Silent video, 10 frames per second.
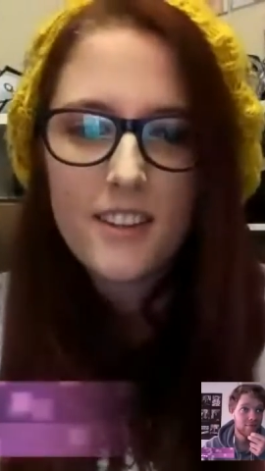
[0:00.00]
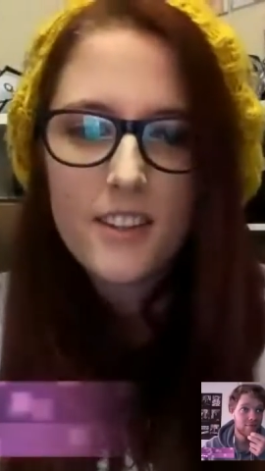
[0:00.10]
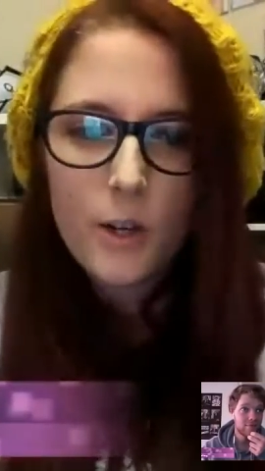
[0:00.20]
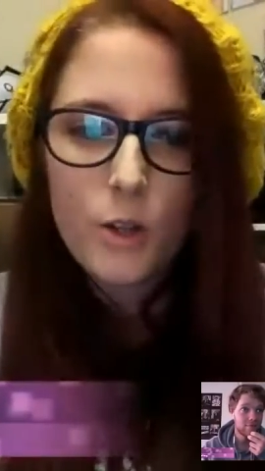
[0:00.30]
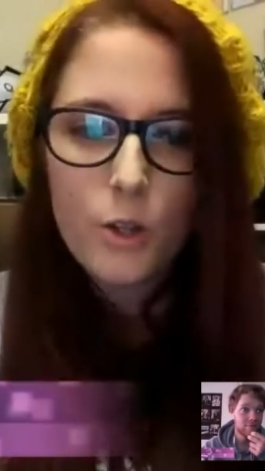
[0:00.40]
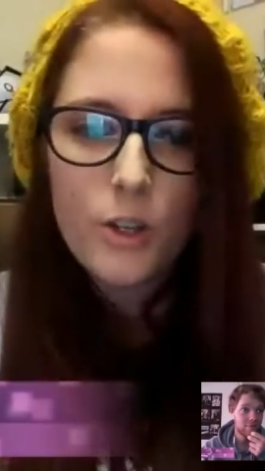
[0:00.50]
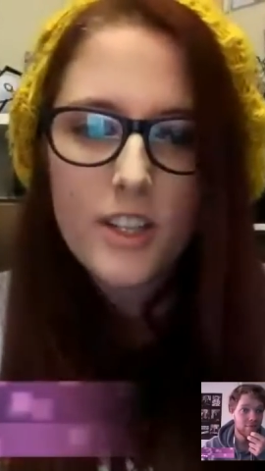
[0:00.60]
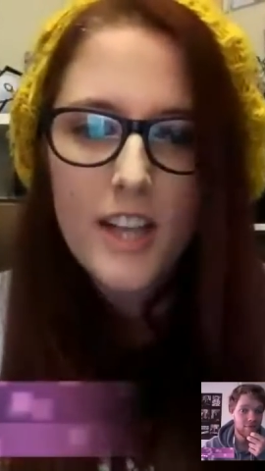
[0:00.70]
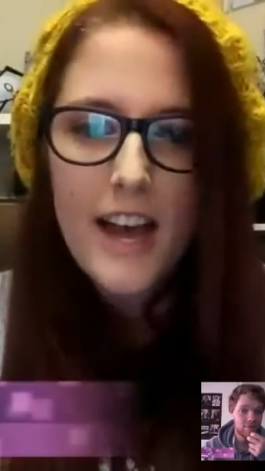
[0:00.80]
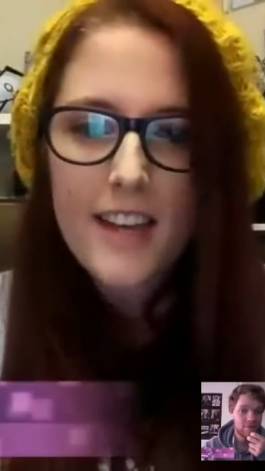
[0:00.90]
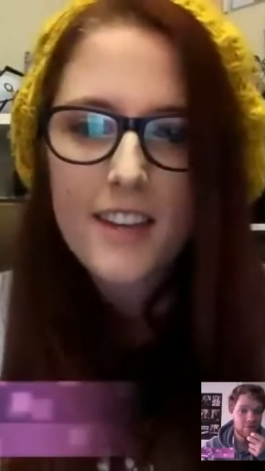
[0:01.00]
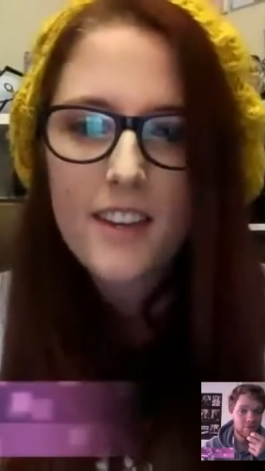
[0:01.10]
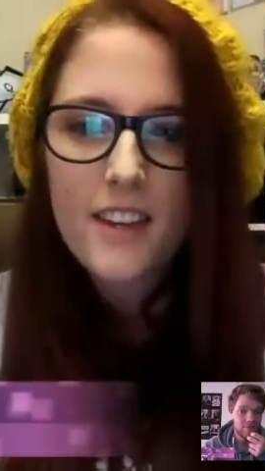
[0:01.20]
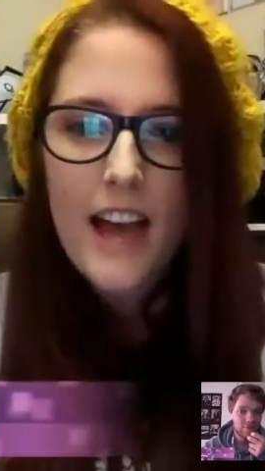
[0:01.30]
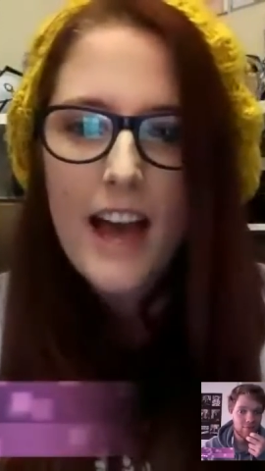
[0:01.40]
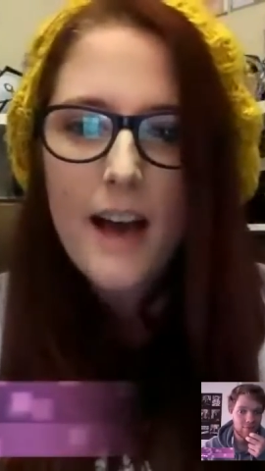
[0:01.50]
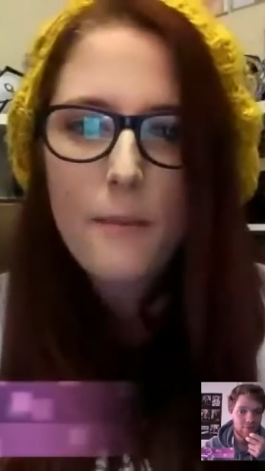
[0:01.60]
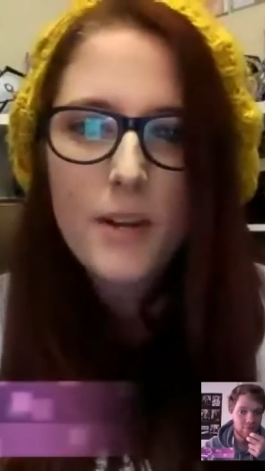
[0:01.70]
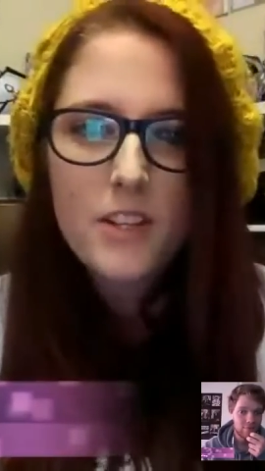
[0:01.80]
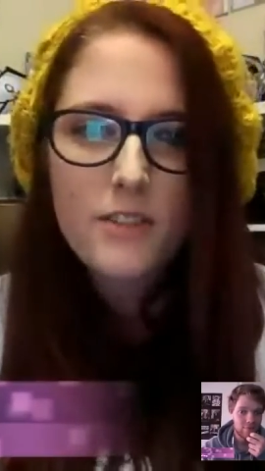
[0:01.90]
look-alike, how
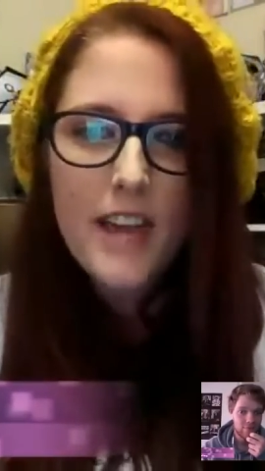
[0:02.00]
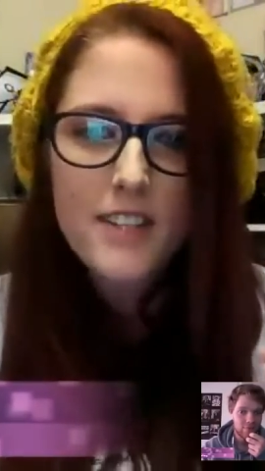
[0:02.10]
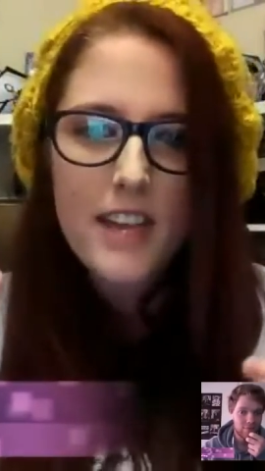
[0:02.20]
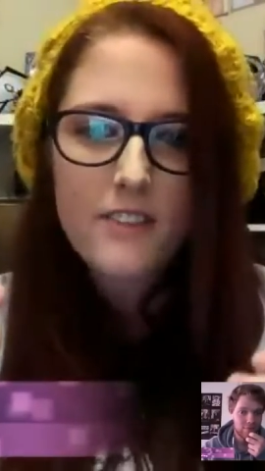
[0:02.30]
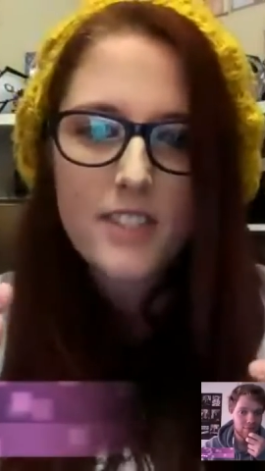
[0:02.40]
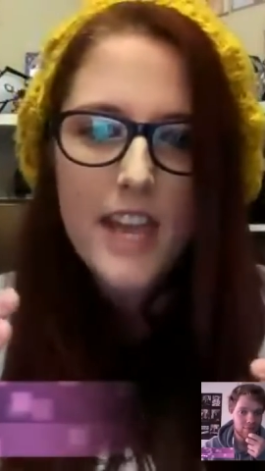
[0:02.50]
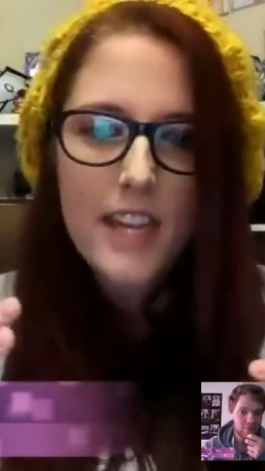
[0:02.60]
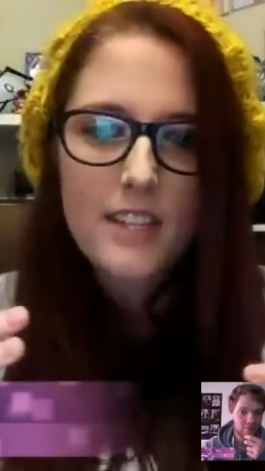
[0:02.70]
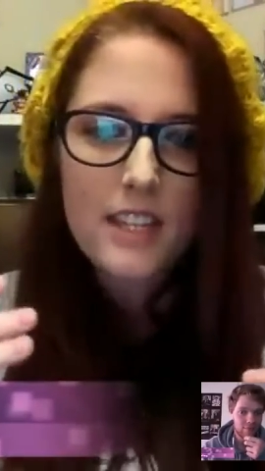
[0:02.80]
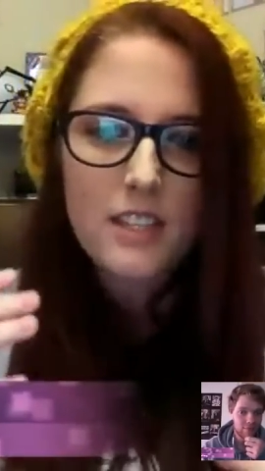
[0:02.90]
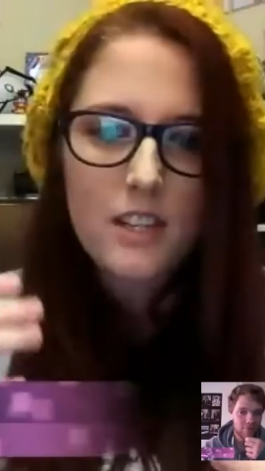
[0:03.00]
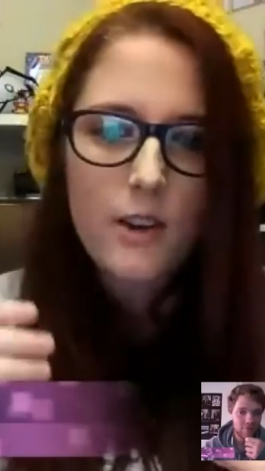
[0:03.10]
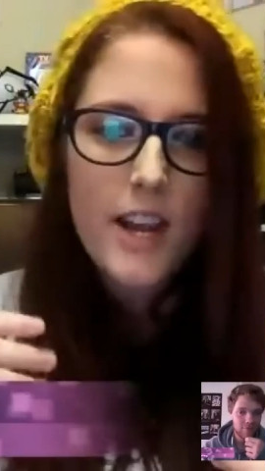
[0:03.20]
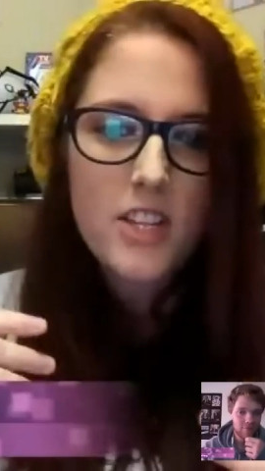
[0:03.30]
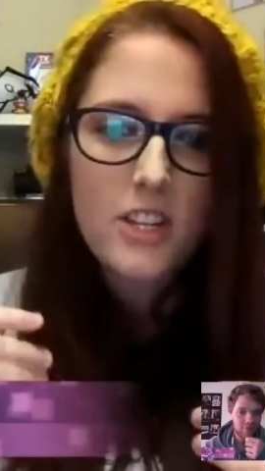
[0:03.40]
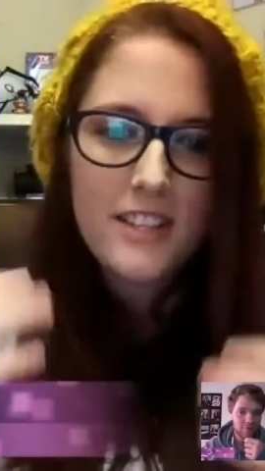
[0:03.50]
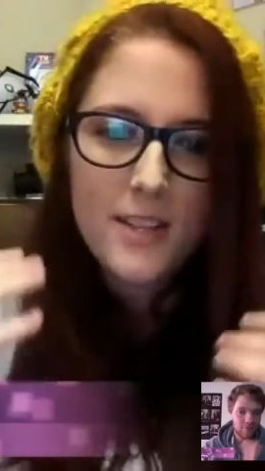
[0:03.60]
much of that do they have to take into consideration?